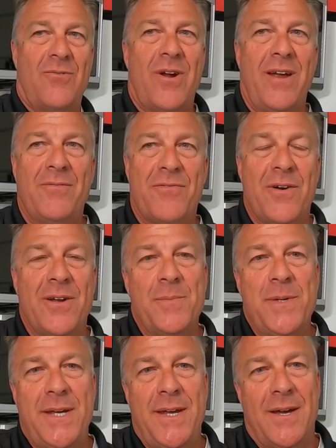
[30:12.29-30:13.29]
right in front of
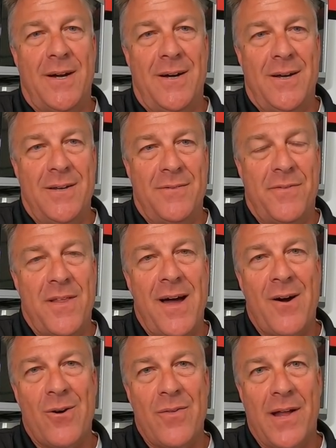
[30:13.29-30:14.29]
me on
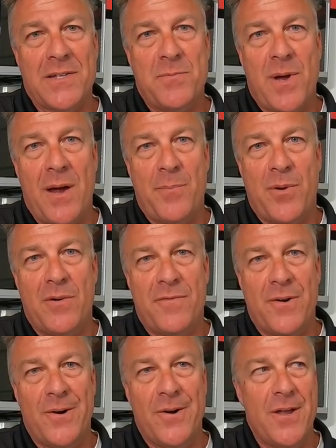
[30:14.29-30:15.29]
flour, that's my
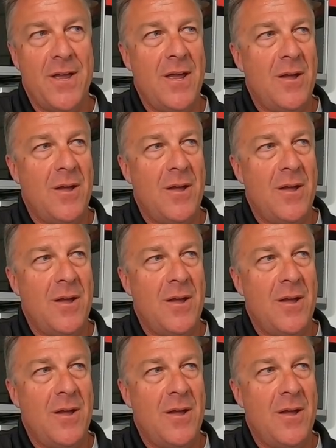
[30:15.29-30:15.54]
preferred.